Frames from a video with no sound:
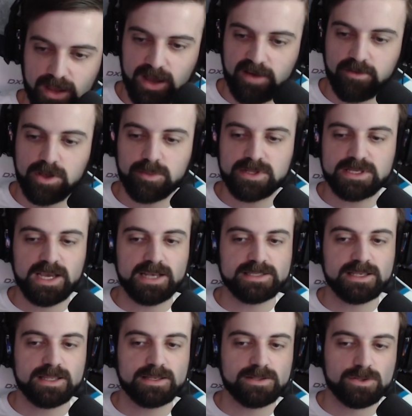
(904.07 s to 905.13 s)
I've only been
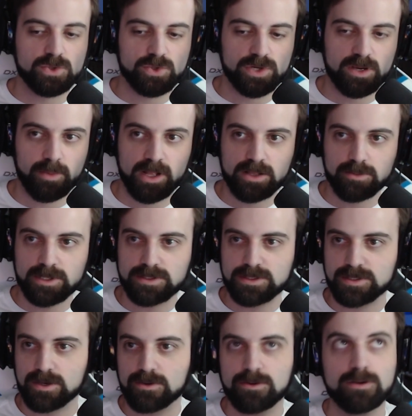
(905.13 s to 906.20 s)
testing this on Stream
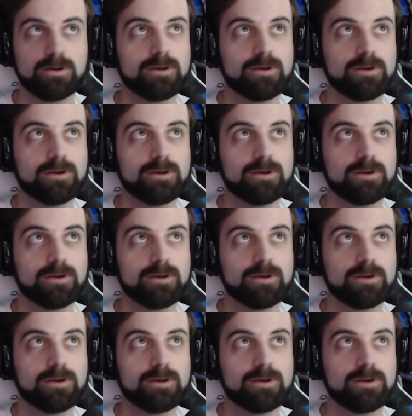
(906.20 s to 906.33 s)
Elements, so.